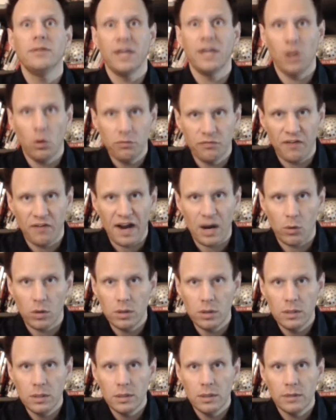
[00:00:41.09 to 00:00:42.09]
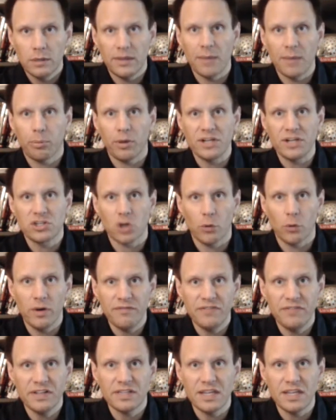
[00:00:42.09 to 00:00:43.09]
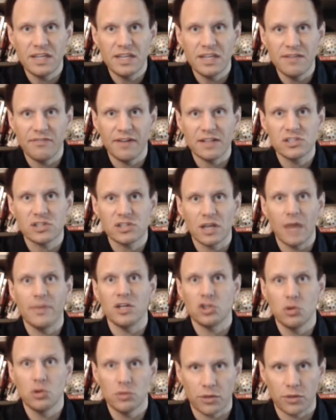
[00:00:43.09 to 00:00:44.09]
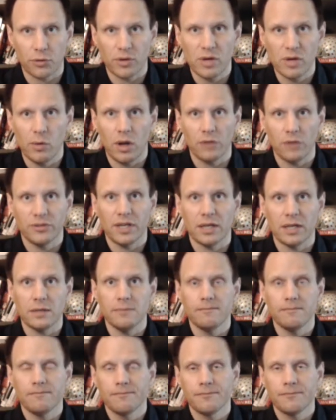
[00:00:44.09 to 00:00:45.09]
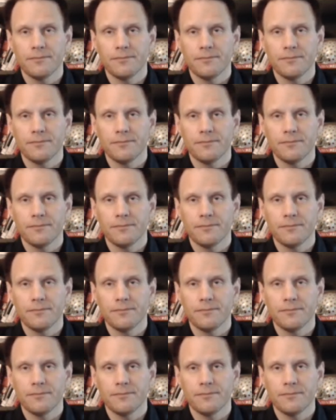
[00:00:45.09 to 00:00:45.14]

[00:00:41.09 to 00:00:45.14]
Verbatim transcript: They don't foul. They play terrific defense, and they shoot the three well, Teddy.